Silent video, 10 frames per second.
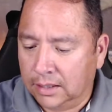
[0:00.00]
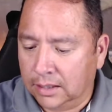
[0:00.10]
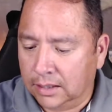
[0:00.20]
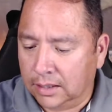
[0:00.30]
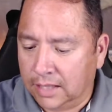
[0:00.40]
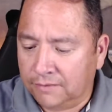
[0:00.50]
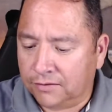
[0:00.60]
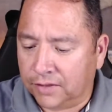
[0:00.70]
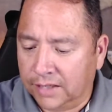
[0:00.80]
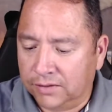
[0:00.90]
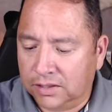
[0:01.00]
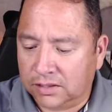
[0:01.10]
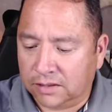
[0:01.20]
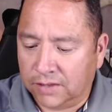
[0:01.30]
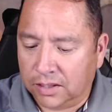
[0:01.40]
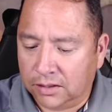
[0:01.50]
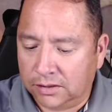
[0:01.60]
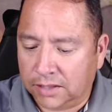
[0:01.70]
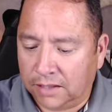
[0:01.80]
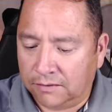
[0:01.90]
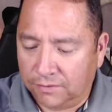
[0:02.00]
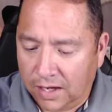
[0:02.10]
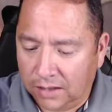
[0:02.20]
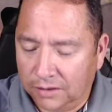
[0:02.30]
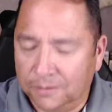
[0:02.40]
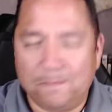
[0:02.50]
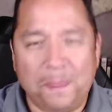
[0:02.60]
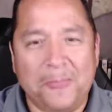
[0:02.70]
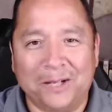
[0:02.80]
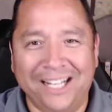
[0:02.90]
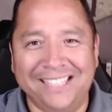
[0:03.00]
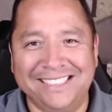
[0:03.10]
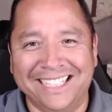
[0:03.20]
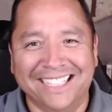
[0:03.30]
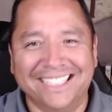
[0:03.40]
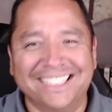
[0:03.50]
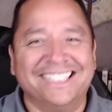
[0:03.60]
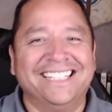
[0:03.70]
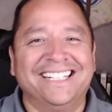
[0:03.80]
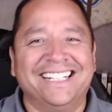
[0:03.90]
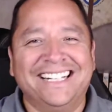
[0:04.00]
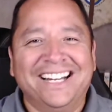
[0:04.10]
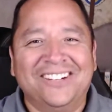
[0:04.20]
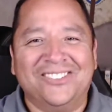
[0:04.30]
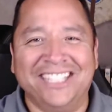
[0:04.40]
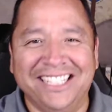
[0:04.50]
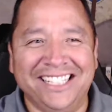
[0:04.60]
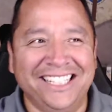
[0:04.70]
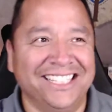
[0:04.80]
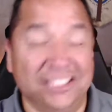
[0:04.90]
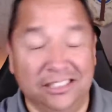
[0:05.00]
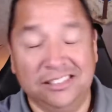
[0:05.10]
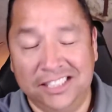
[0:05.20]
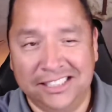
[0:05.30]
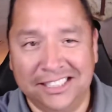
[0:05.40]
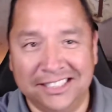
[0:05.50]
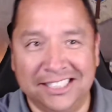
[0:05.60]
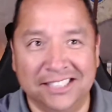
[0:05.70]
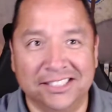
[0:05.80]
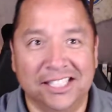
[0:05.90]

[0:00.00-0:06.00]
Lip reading: then forgiveness of others can follow. Crazy, huh? When Jesus says,